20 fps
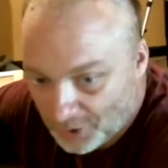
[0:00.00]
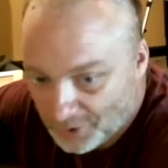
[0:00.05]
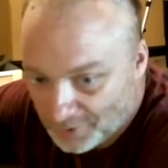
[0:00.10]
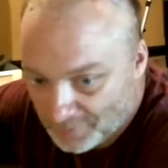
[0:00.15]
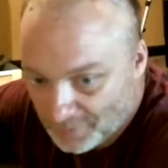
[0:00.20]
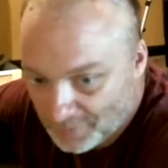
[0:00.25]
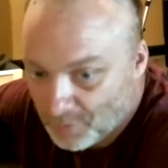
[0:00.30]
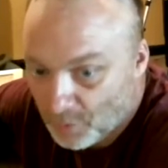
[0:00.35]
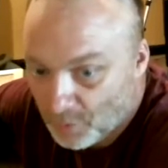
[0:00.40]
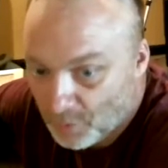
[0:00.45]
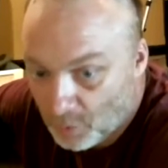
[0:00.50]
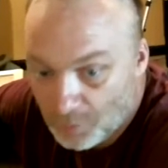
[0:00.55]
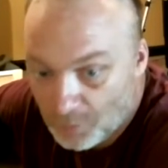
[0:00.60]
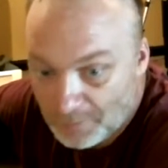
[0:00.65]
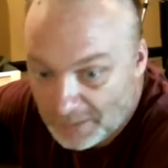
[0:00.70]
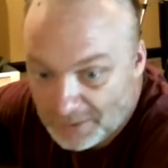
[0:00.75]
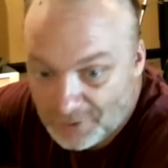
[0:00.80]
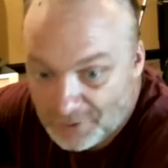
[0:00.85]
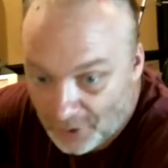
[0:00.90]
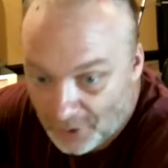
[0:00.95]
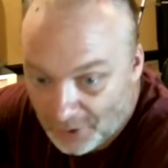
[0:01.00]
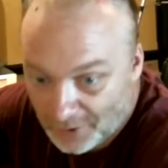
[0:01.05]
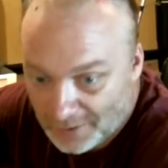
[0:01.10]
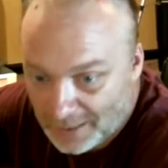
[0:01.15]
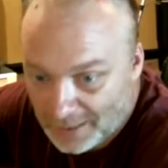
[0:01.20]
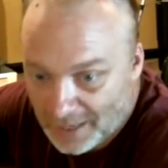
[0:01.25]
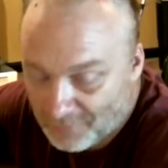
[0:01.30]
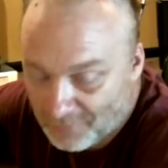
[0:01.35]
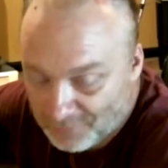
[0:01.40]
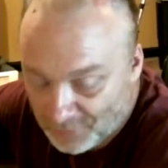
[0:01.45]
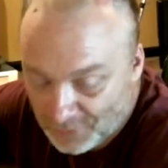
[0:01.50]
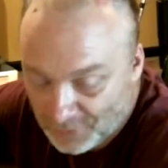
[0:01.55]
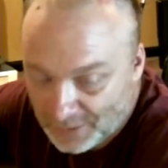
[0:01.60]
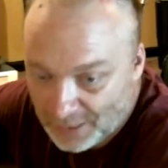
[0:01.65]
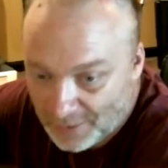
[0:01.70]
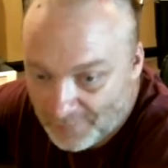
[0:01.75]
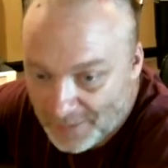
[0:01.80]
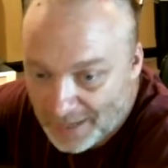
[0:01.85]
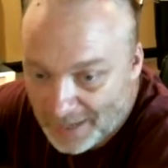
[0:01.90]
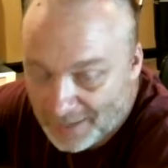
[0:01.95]
It won't be dark, and I'll forget
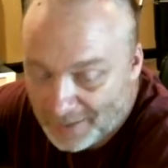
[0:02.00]
about it.